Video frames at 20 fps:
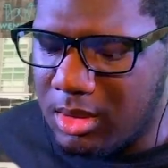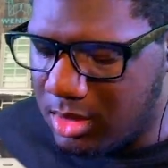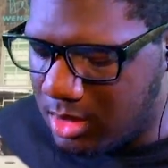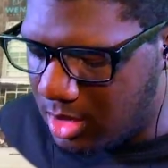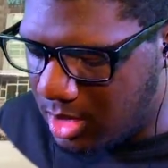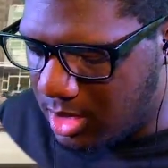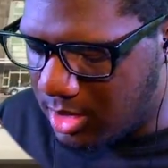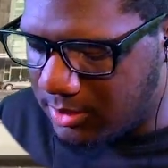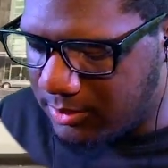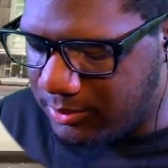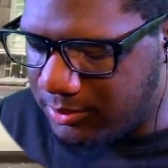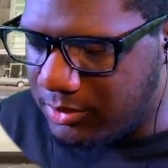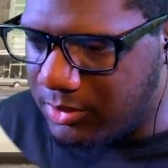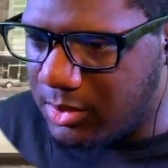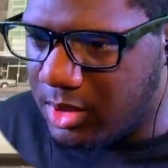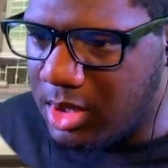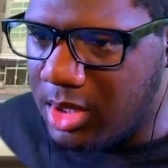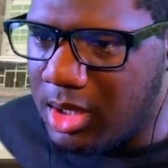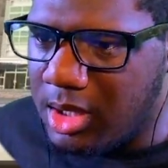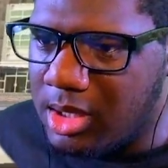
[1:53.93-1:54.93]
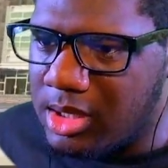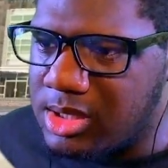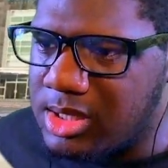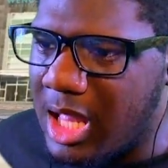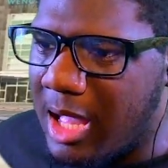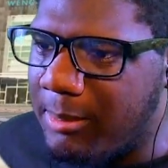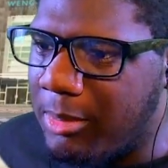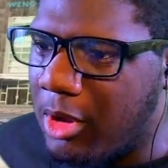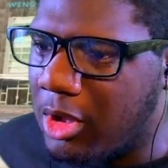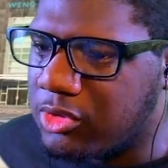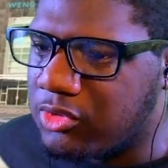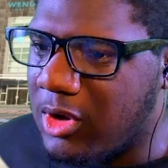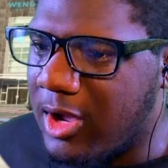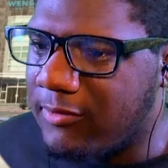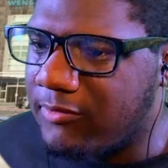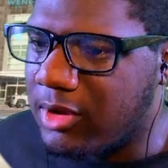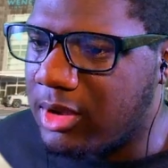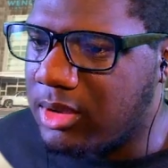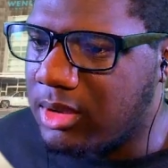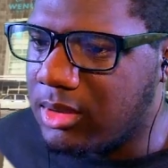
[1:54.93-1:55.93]
Uh, stop all
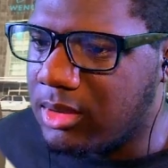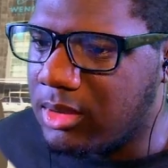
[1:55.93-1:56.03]
traffic.